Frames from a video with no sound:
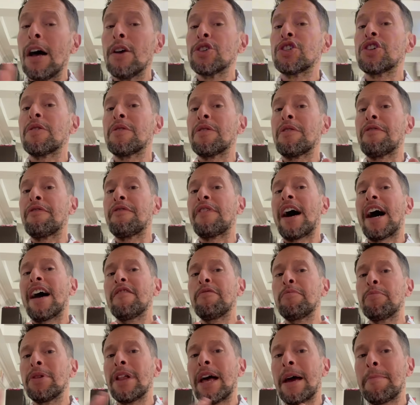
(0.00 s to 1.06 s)
I'll share the
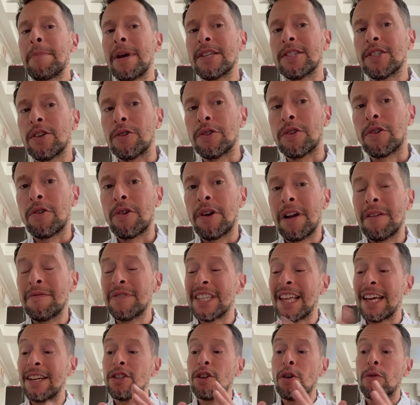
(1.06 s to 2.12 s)
5 plant-based alternatives
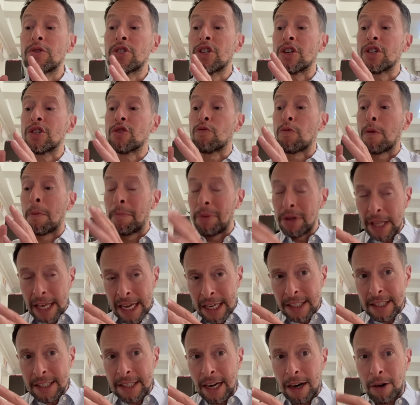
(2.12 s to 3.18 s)
that don't just
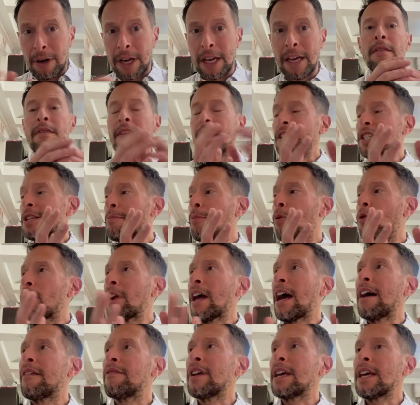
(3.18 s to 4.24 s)
replace dairy, they support
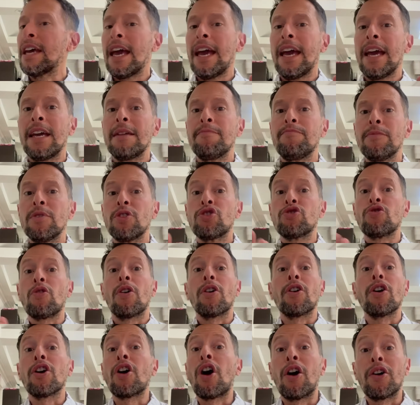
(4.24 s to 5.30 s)
having a
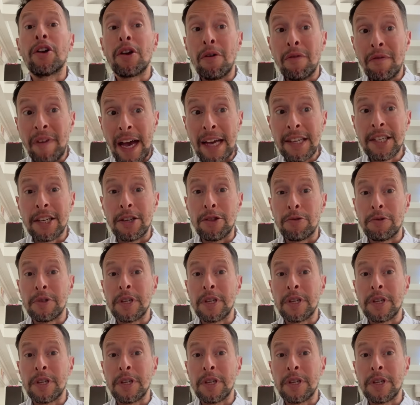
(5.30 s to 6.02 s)
stronger cardiovascular